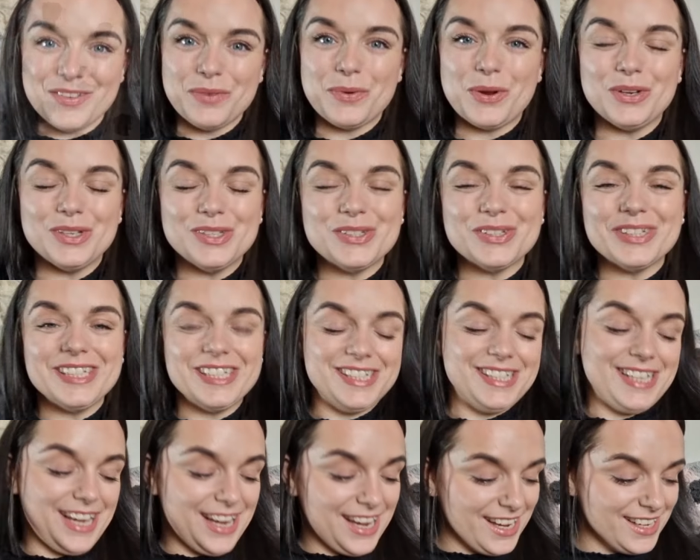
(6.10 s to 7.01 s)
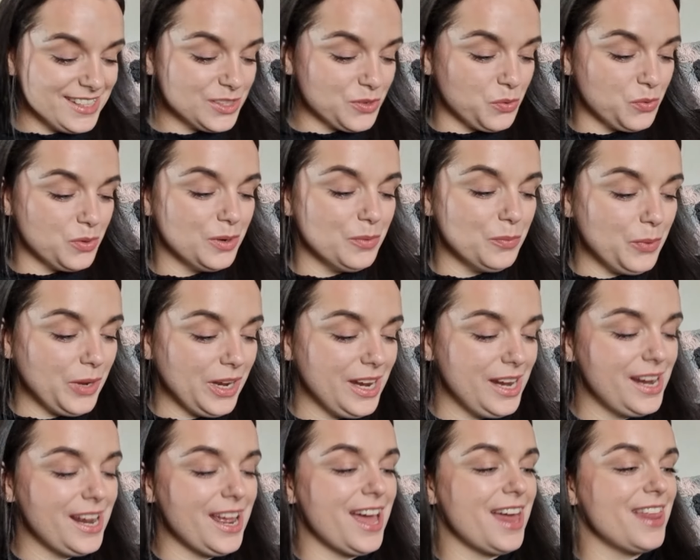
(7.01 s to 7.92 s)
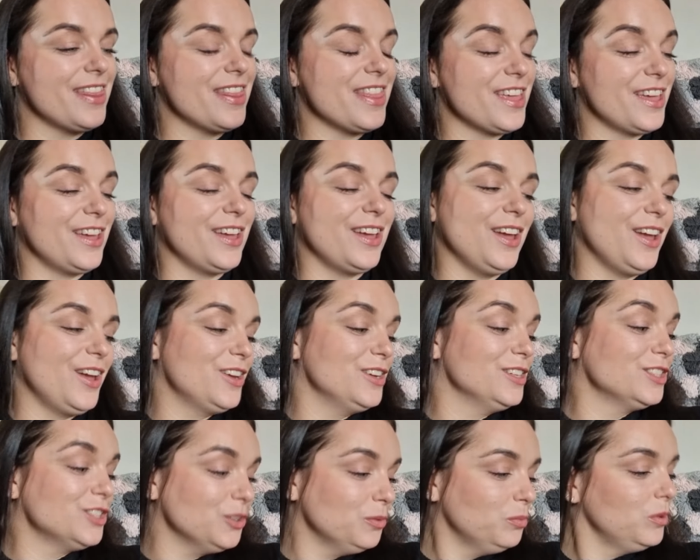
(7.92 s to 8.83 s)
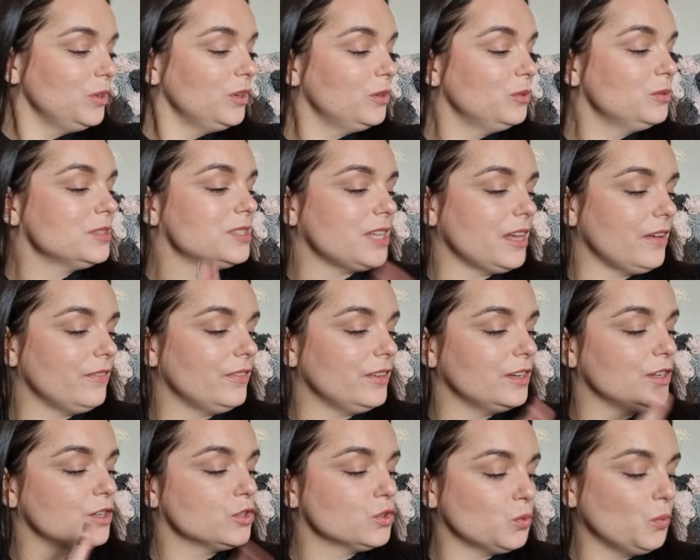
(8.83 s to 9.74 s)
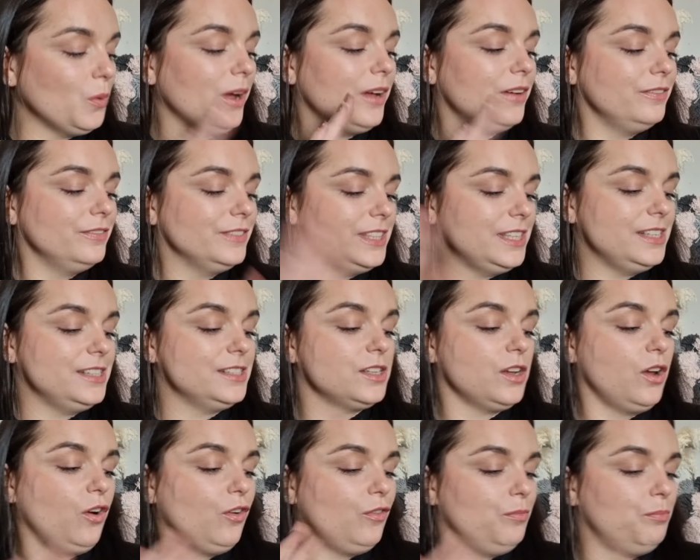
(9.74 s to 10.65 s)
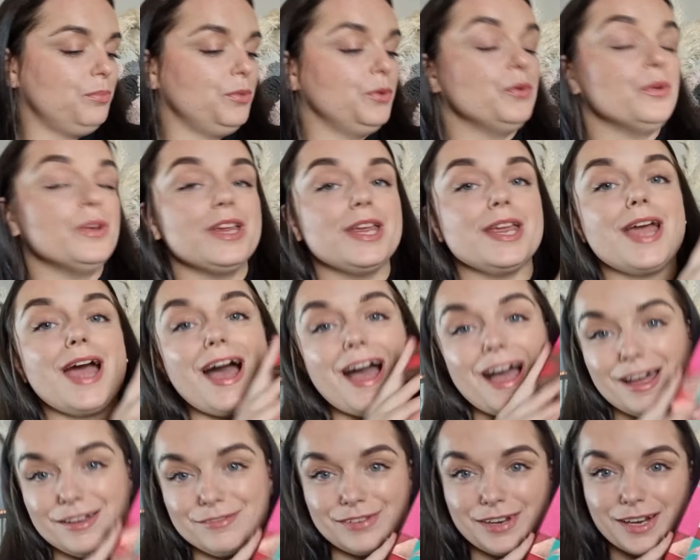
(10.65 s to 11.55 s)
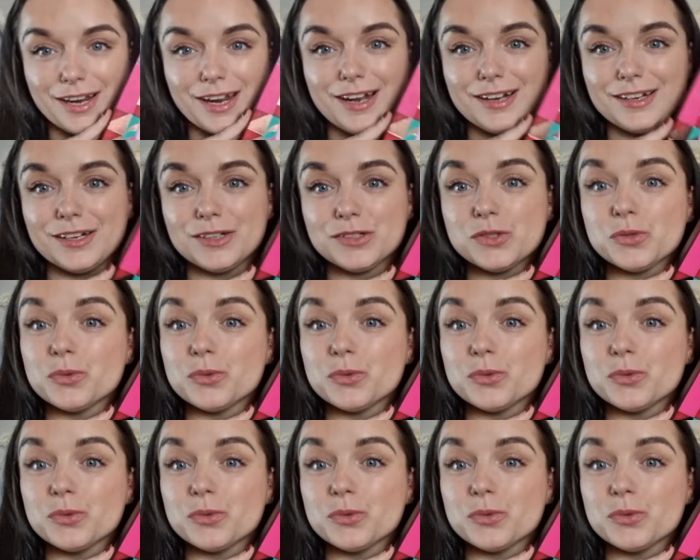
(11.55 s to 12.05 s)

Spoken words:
everyone, so today is going to be the W7 12 Days of Beauty Advent Calendar.